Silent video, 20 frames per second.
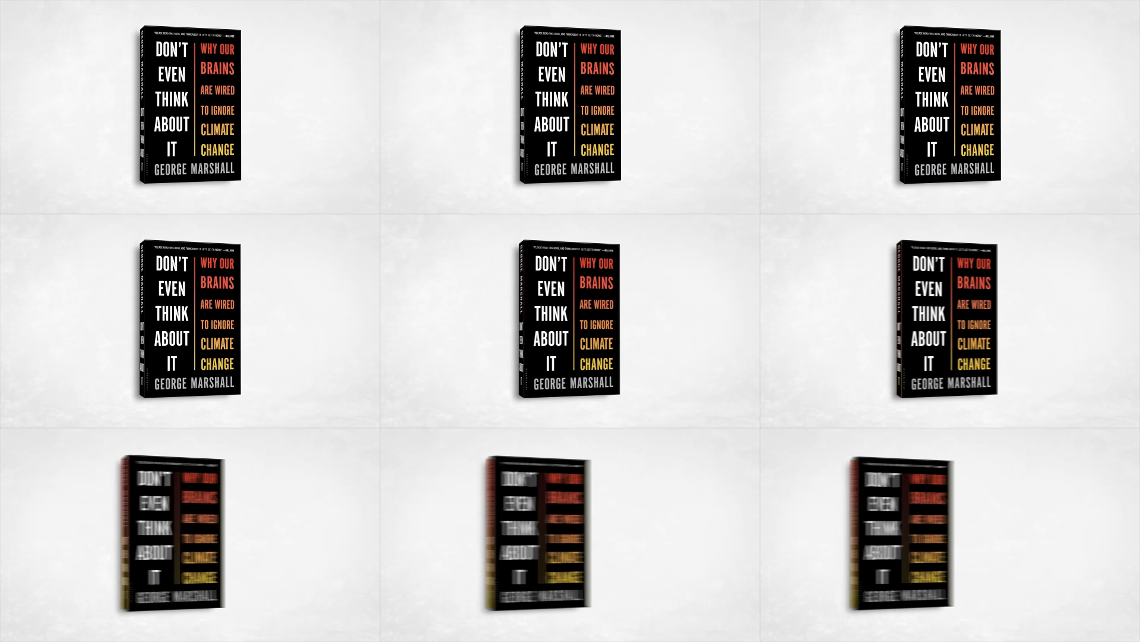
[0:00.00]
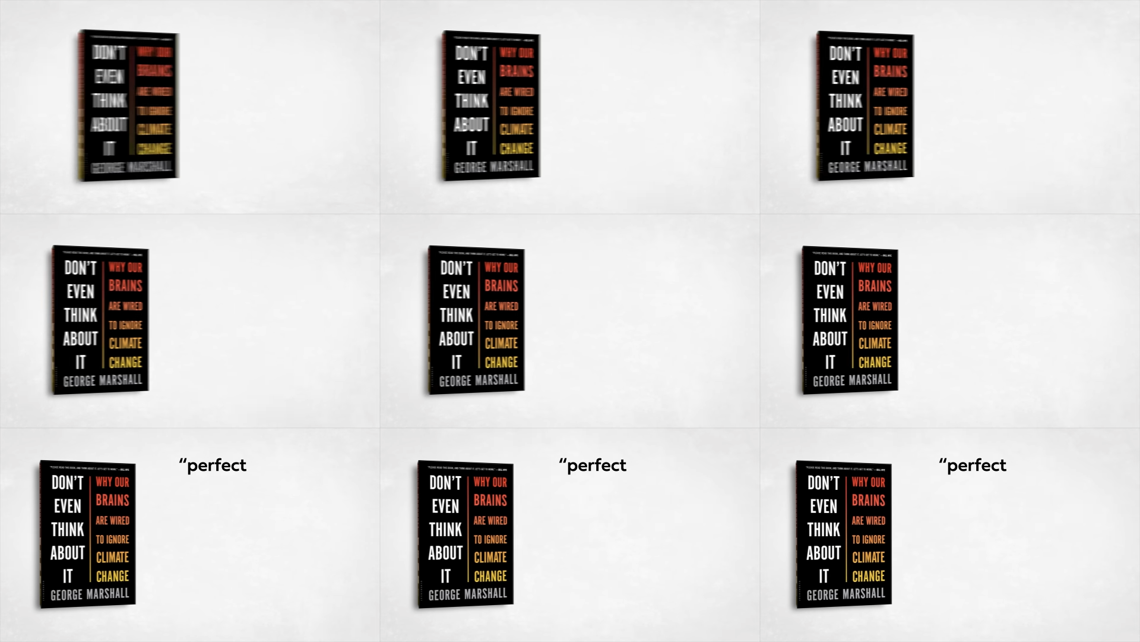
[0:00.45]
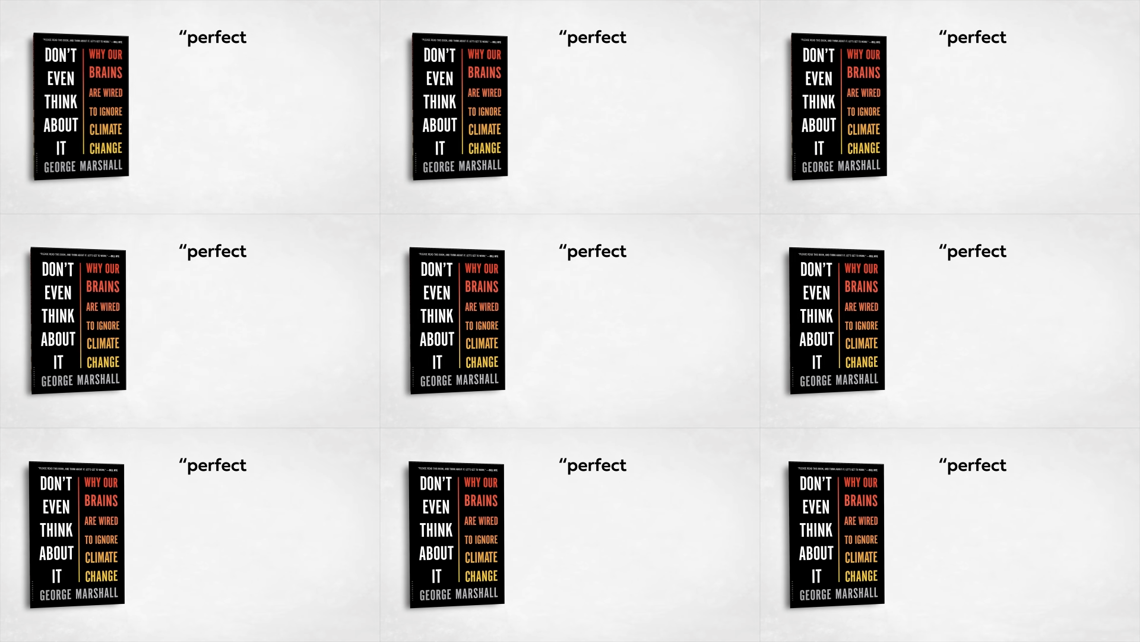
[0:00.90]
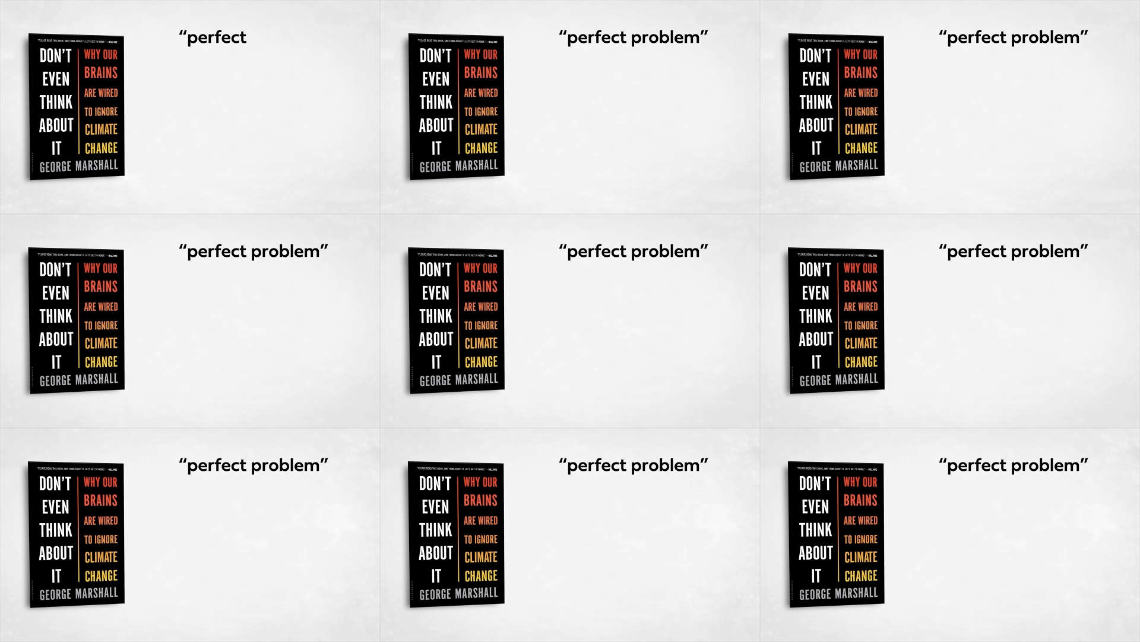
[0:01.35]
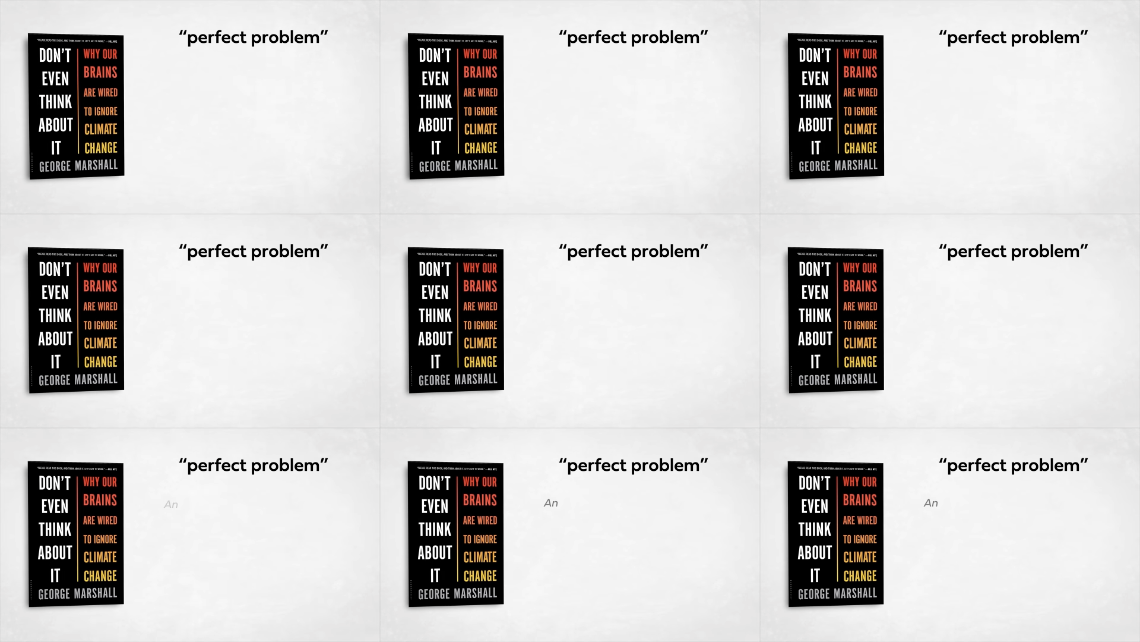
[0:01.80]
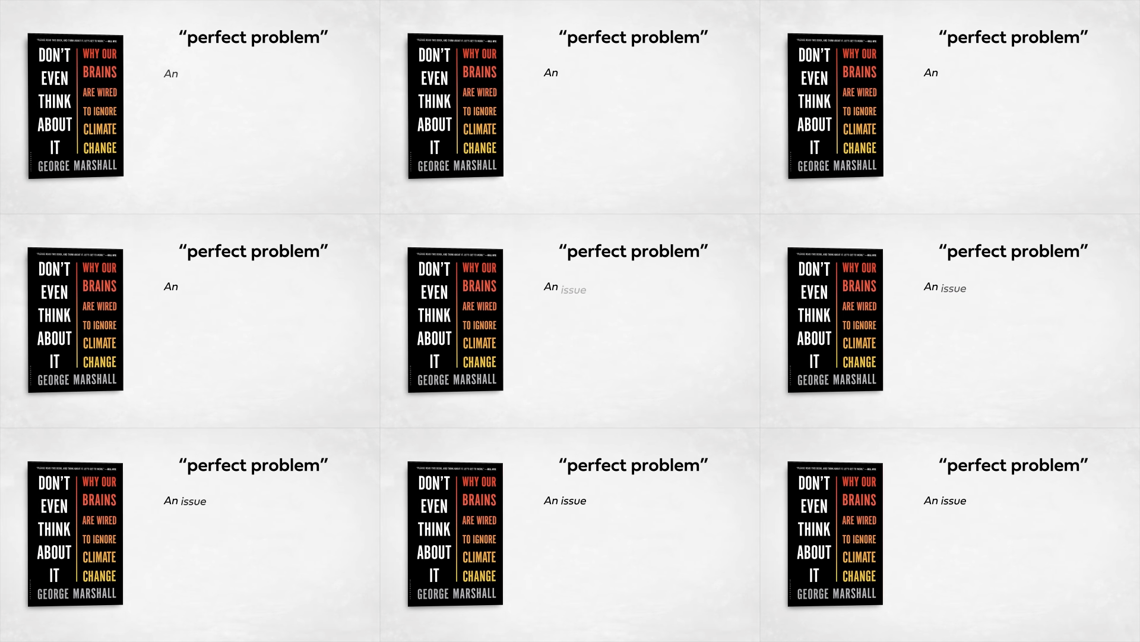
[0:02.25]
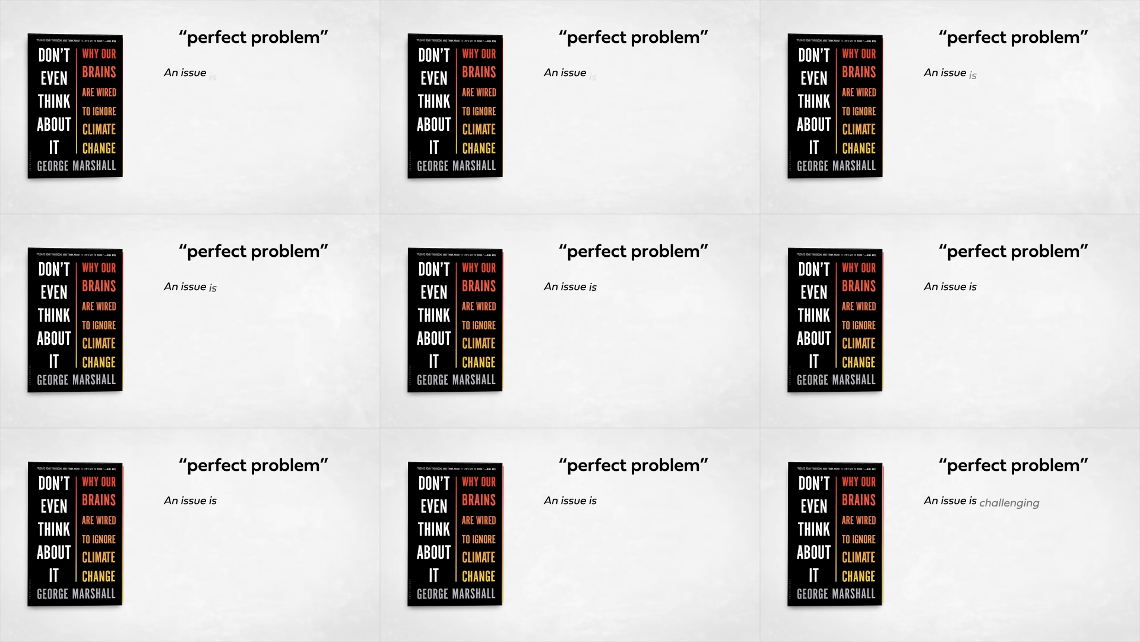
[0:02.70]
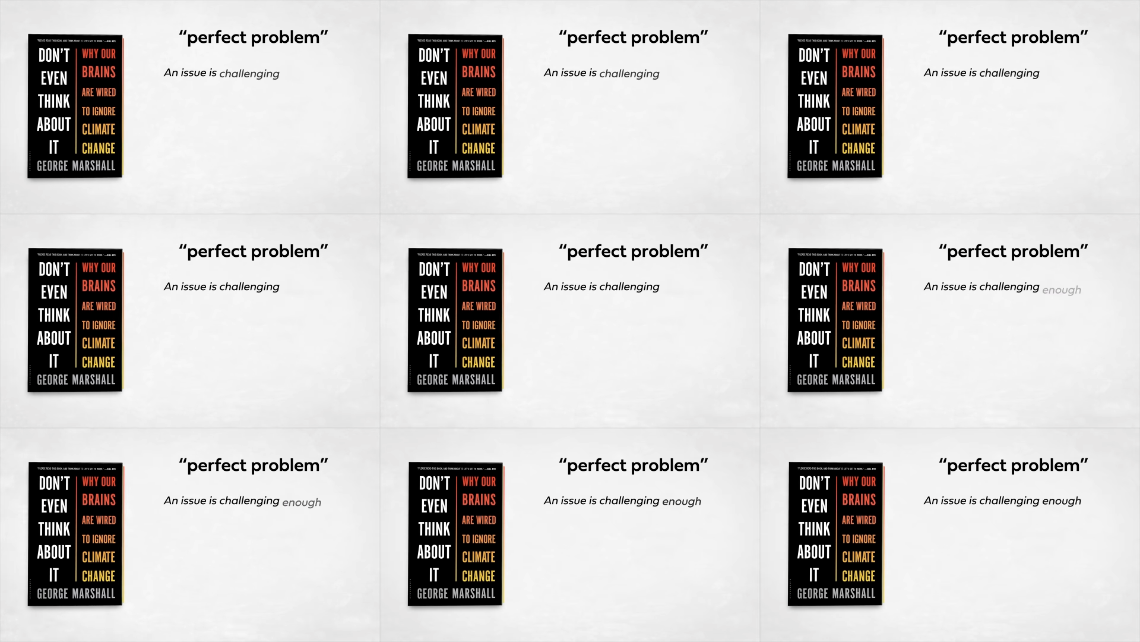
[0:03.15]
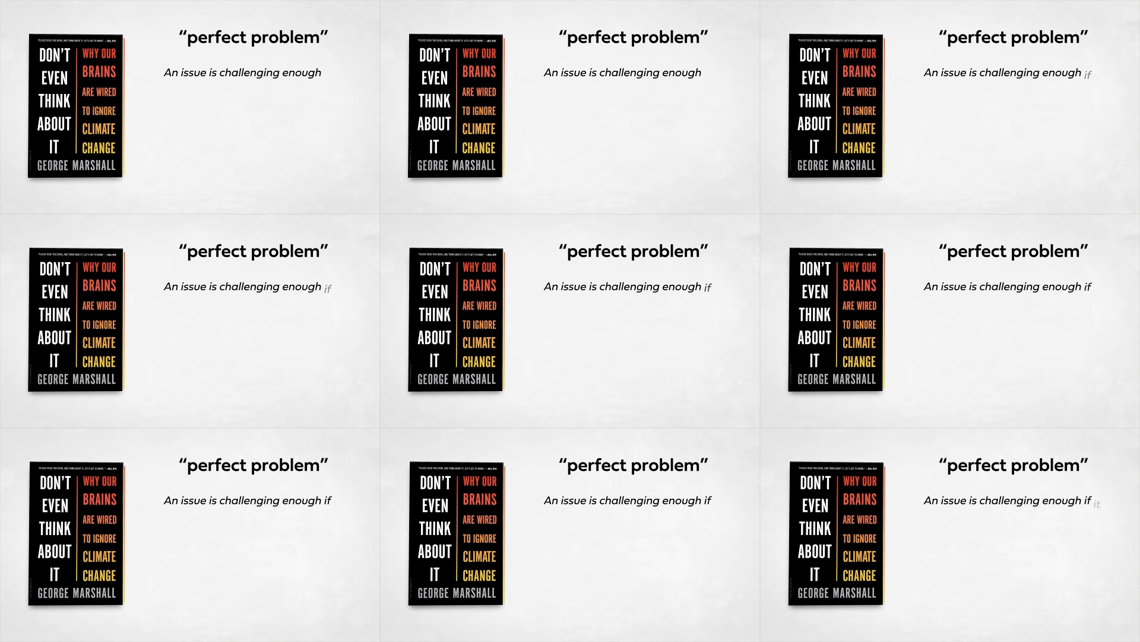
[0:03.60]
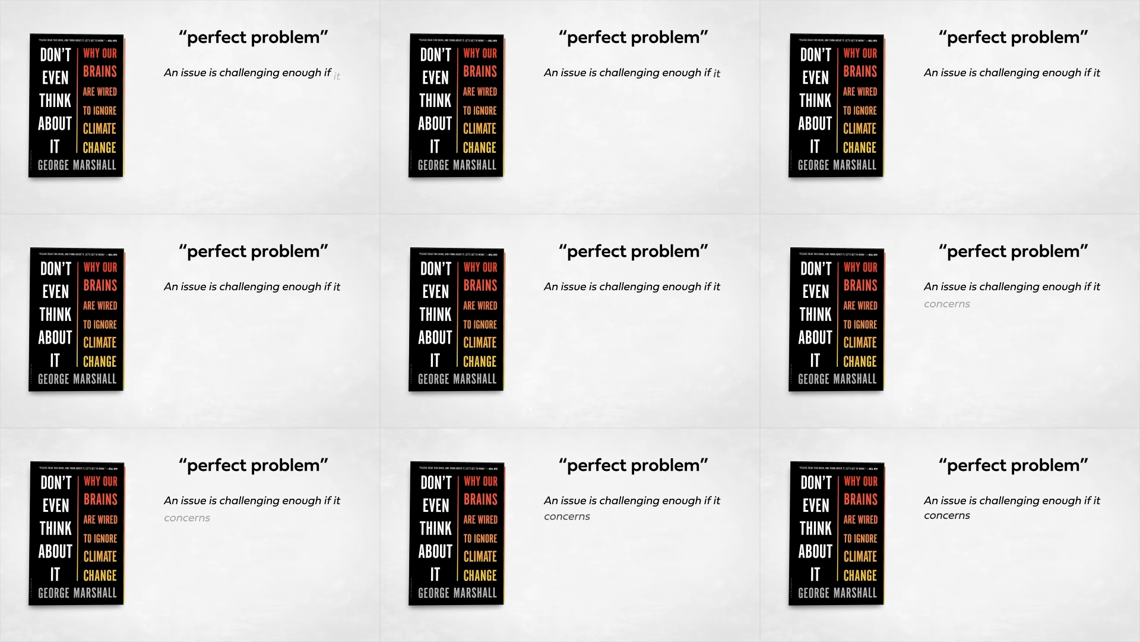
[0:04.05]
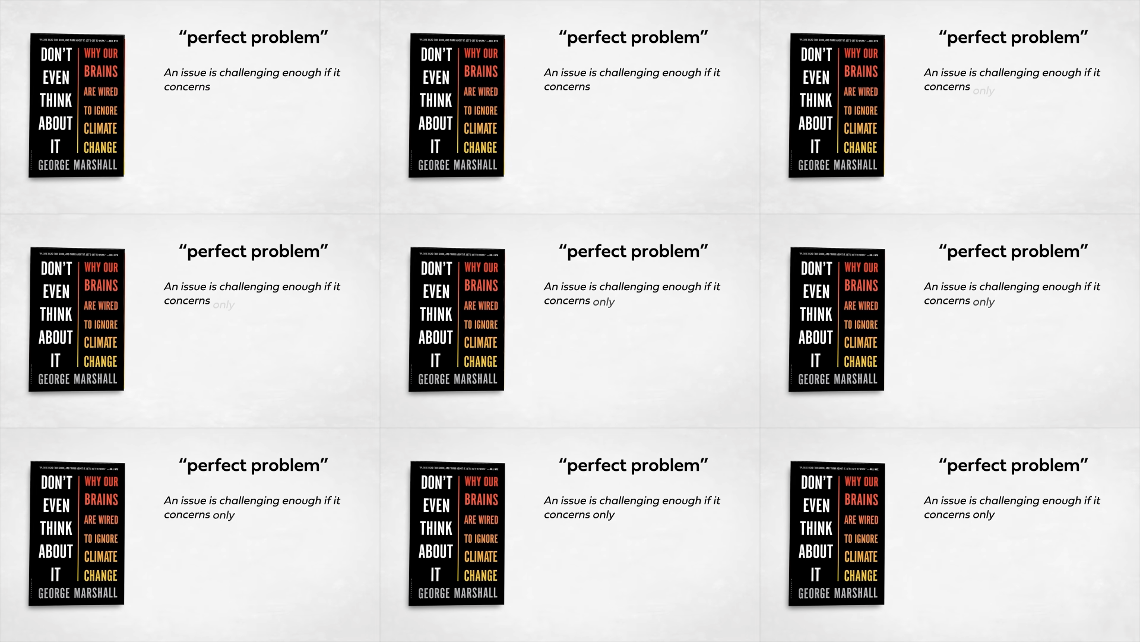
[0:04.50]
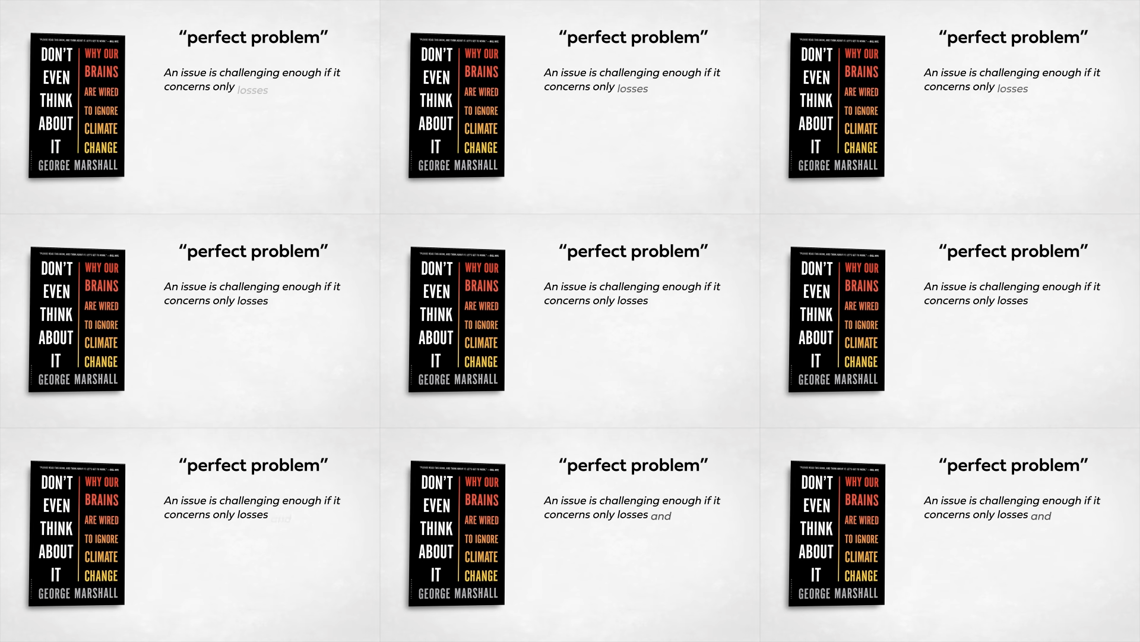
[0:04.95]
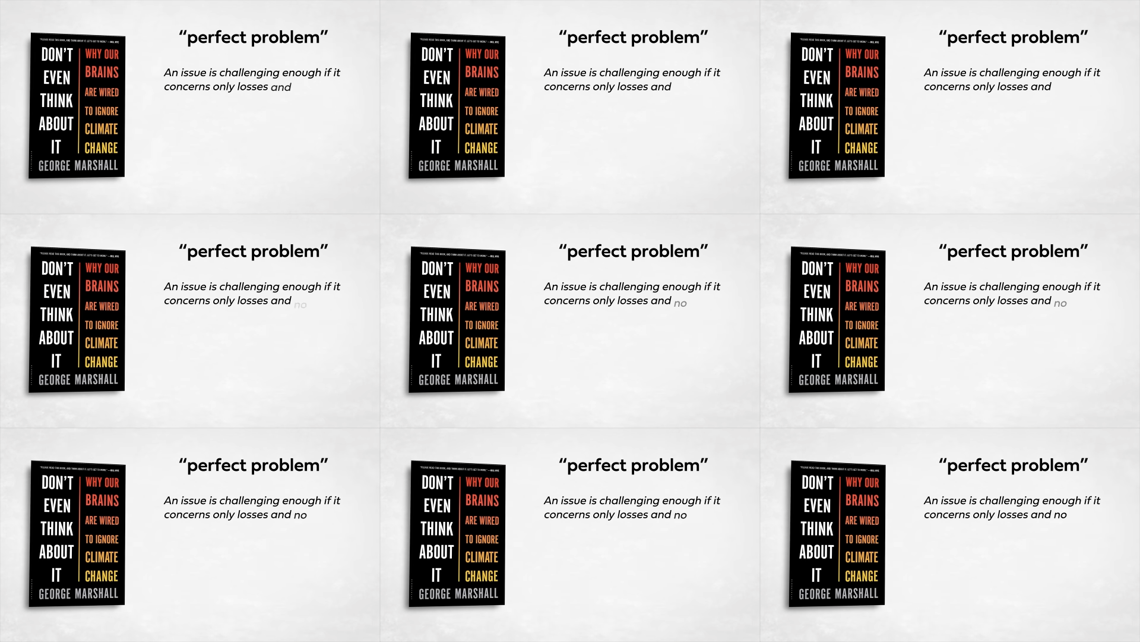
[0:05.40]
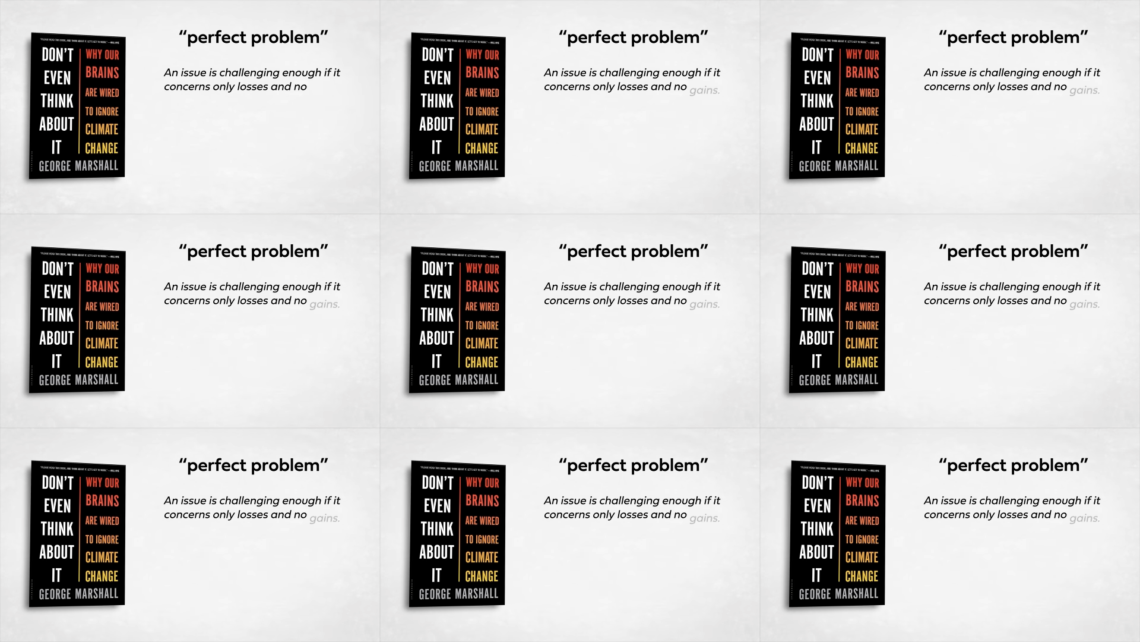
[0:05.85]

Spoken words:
No face is visible, so there are no lips to read.